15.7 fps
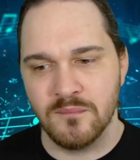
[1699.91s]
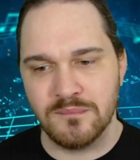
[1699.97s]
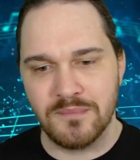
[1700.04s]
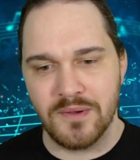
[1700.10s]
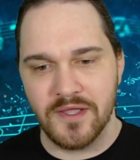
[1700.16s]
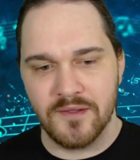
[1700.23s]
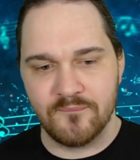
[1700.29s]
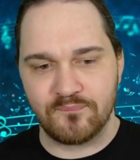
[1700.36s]

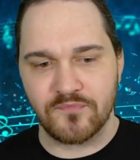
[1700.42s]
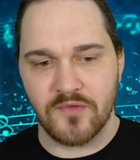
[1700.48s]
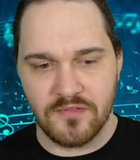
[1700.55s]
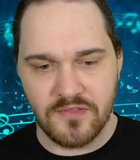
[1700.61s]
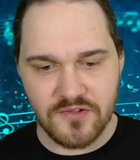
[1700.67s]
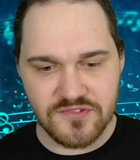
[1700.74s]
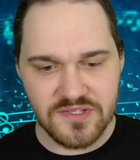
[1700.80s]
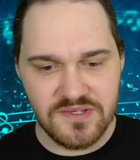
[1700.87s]
but
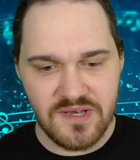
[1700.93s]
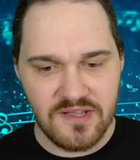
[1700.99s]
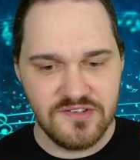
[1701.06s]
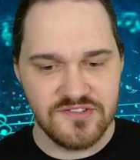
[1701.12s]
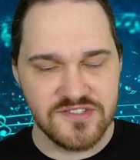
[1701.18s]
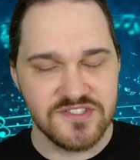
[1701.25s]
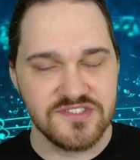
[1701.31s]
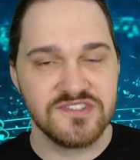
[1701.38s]
there's a
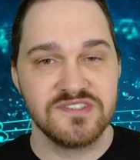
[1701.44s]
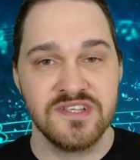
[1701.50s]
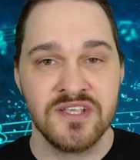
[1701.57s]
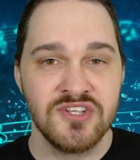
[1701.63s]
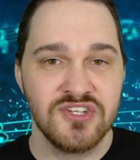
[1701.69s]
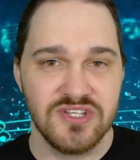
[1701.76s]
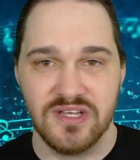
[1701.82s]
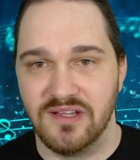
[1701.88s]
nice
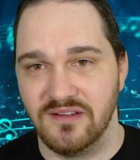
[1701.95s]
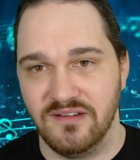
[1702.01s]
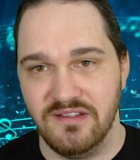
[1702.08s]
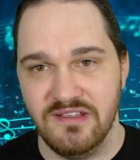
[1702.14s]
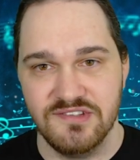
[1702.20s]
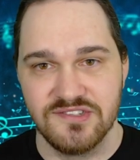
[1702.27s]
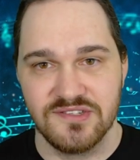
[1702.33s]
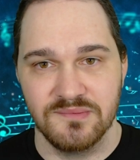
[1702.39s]
distinction, at
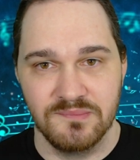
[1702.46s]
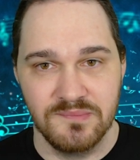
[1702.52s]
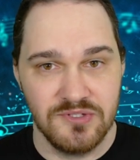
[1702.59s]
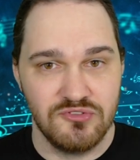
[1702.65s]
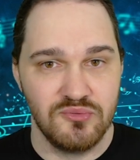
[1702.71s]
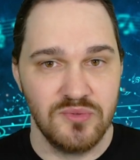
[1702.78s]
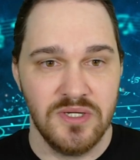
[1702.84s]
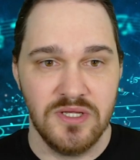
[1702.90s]
least,
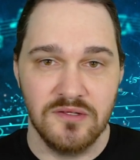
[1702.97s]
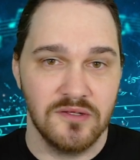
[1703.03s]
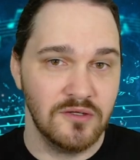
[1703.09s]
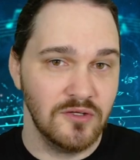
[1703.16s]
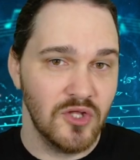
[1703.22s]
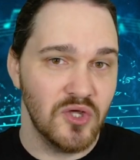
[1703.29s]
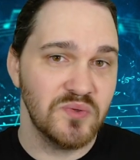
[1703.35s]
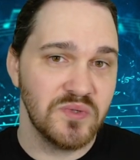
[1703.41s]
between
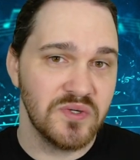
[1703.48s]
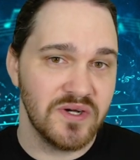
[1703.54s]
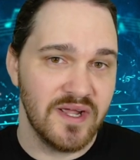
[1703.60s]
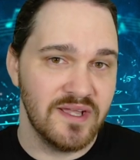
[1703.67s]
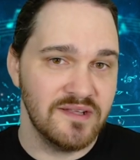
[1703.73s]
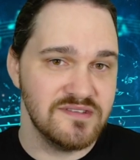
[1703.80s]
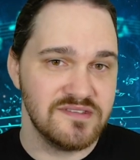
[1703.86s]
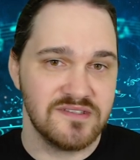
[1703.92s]
the
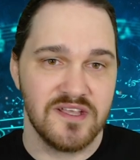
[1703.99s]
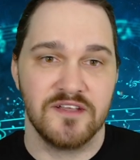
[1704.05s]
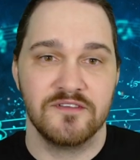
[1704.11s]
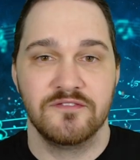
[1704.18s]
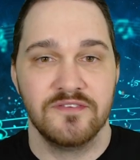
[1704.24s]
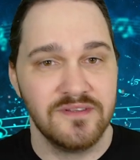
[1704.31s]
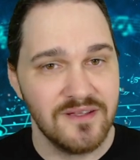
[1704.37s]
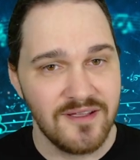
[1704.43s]
lower end
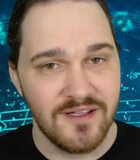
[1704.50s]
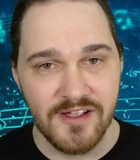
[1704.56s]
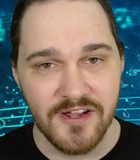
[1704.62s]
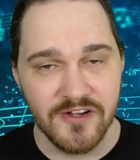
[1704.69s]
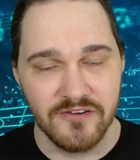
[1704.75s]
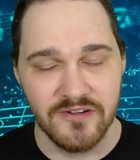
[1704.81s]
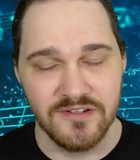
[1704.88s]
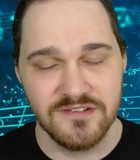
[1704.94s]
stuff and the
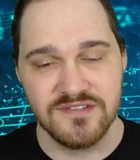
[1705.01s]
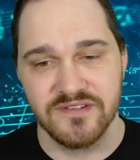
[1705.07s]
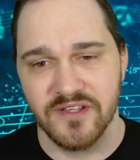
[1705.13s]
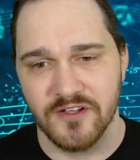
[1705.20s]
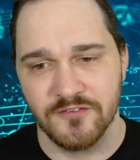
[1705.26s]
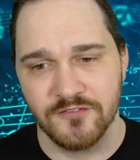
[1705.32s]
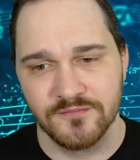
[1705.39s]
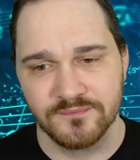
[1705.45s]
higher end
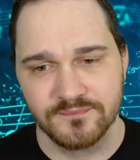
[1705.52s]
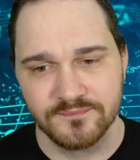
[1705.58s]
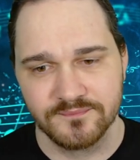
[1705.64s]
stuff.